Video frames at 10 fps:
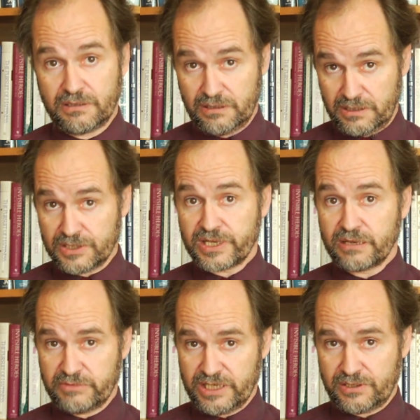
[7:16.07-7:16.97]
Does
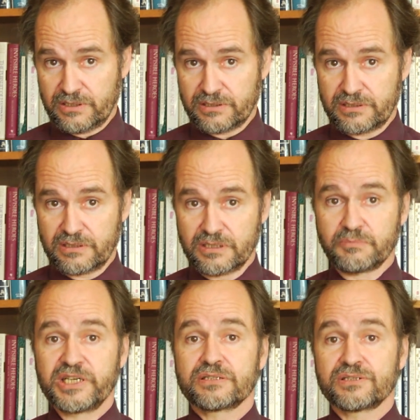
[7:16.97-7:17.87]
that make sense? And the
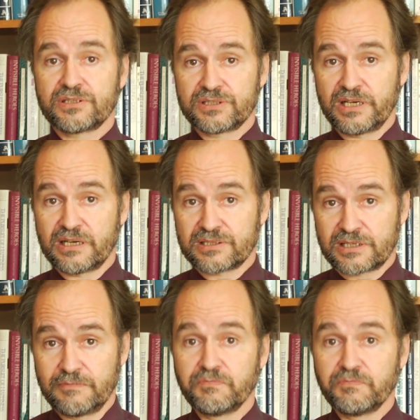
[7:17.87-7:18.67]
patient says, yes.